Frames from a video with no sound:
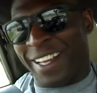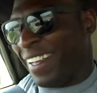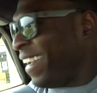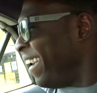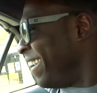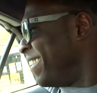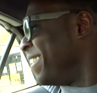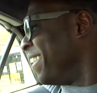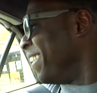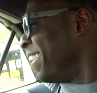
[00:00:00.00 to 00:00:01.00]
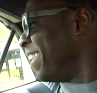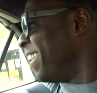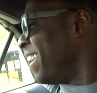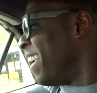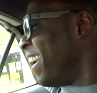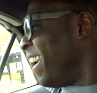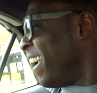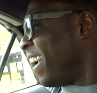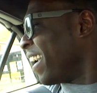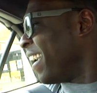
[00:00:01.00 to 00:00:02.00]
and
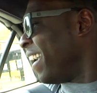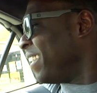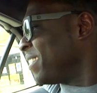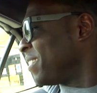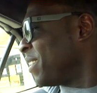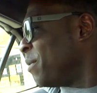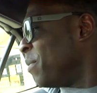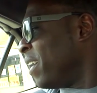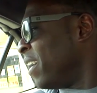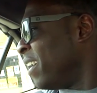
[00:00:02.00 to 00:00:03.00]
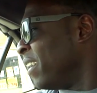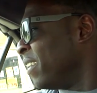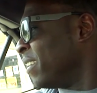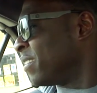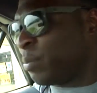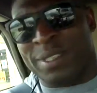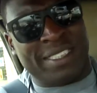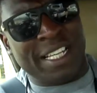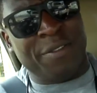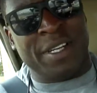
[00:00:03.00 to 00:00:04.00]
I got some
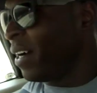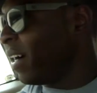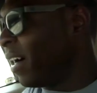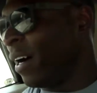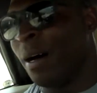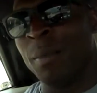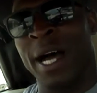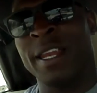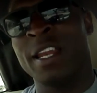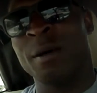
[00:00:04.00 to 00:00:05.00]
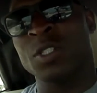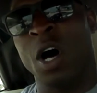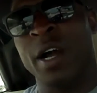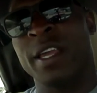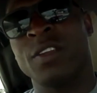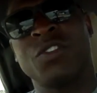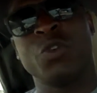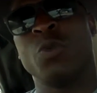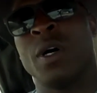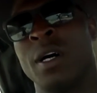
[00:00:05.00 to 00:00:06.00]
stevia. I ended up talking to
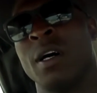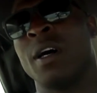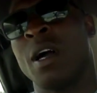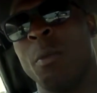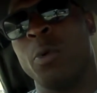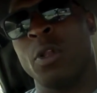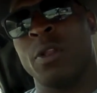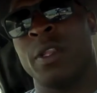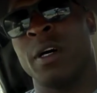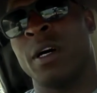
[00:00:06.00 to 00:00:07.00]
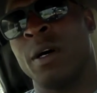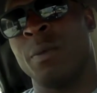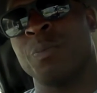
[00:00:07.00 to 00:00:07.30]
a couple of the